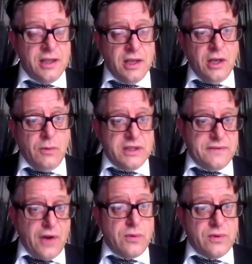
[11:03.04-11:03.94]
which
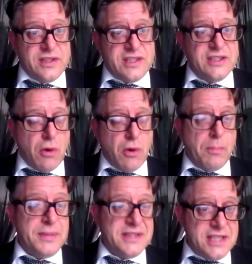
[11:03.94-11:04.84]
focuses on
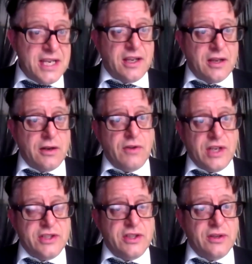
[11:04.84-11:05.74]
particular
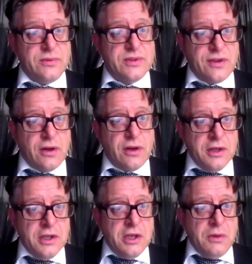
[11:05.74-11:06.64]
issues that
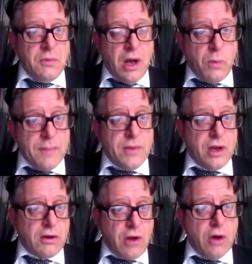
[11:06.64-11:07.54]
women
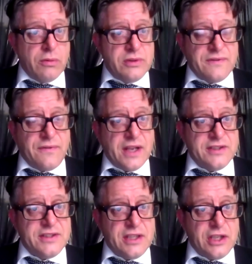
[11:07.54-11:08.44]
and girls
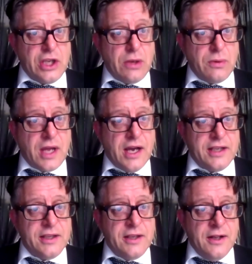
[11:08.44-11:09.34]
faced in the UK,
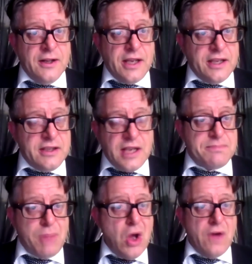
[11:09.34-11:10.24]
is
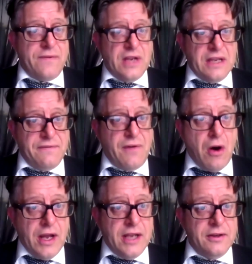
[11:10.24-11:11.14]
perfectly
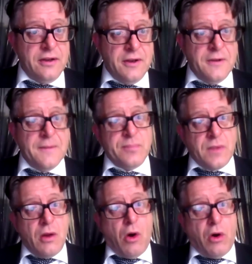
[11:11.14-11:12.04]
fine.
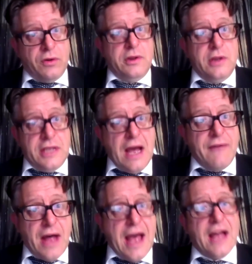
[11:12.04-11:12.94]
On the
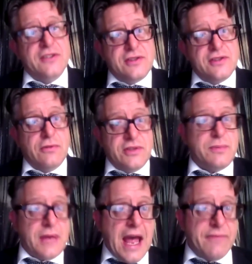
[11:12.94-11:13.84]
other hand, as long as
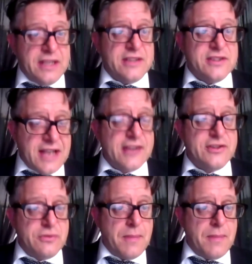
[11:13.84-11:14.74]
we have an
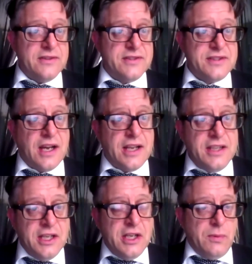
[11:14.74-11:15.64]
International Men's Day,
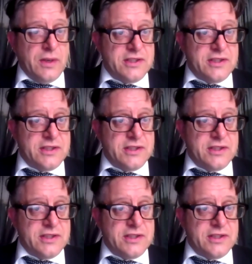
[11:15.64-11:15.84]
which